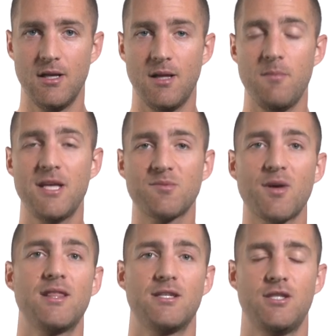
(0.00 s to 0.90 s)
Let me
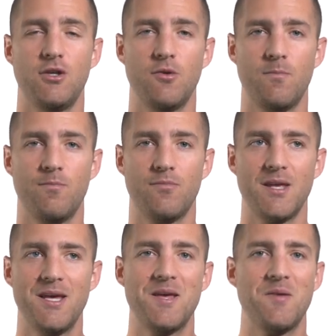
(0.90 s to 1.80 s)
explain this to you.
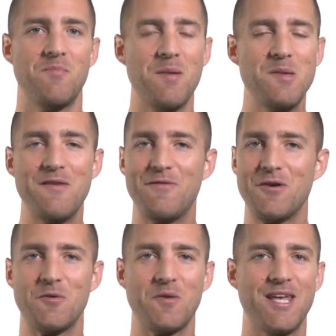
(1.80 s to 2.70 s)
Maybe if
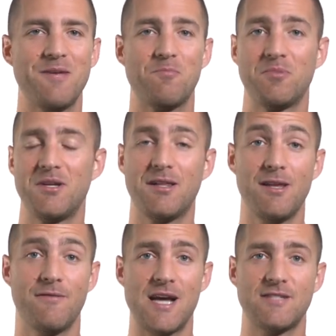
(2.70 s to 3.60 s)
you're really
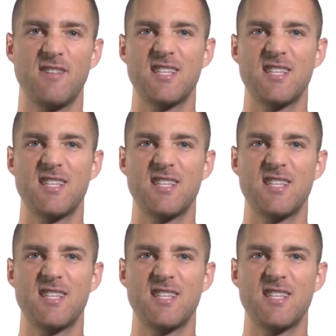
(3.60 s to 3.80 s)
politically divisive,